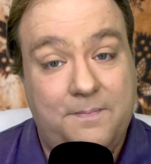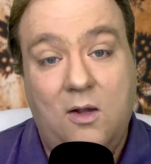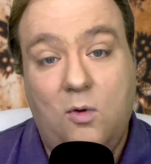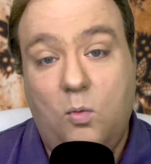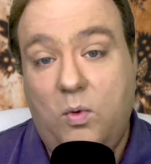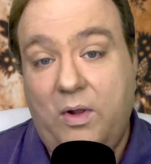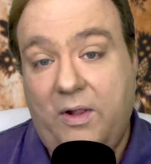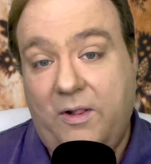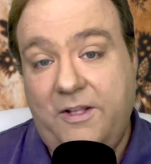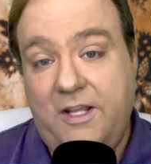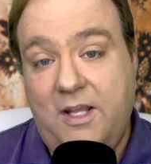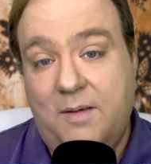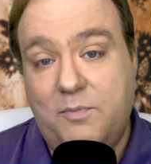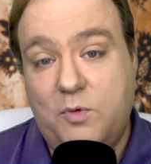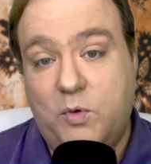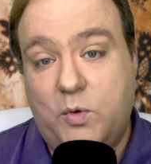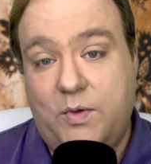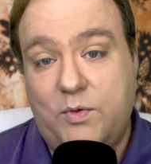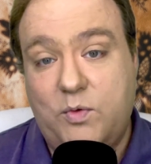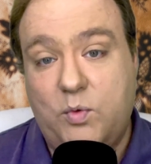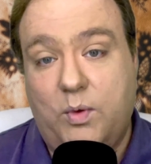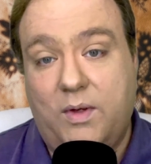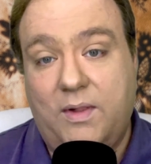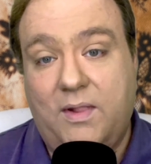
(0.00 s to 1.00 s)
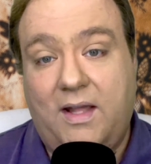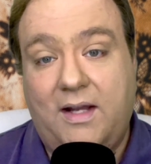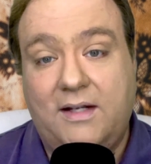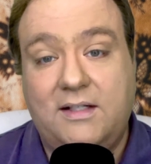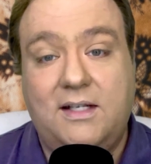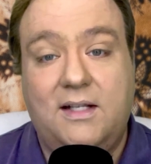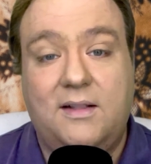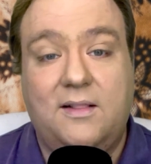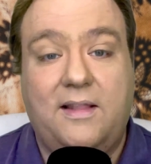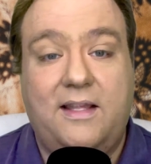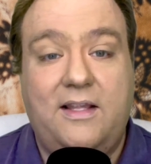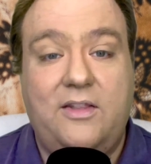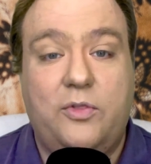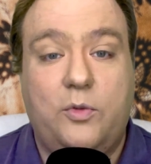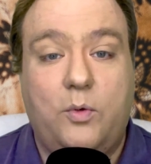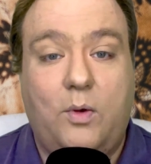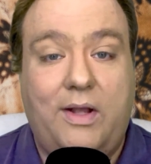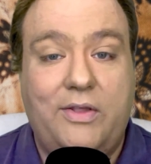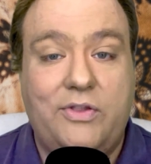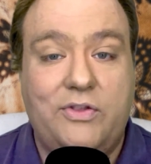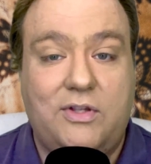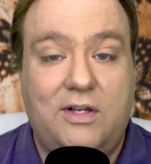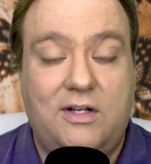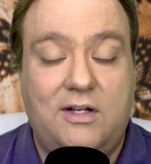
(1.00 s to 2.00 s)
Williams was reluctantly
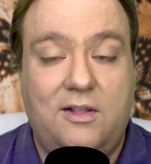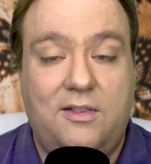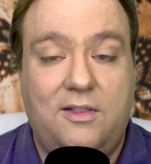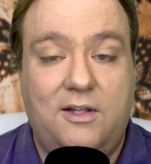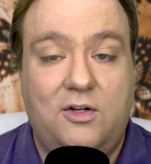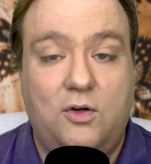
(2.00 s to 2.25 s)
thrust into the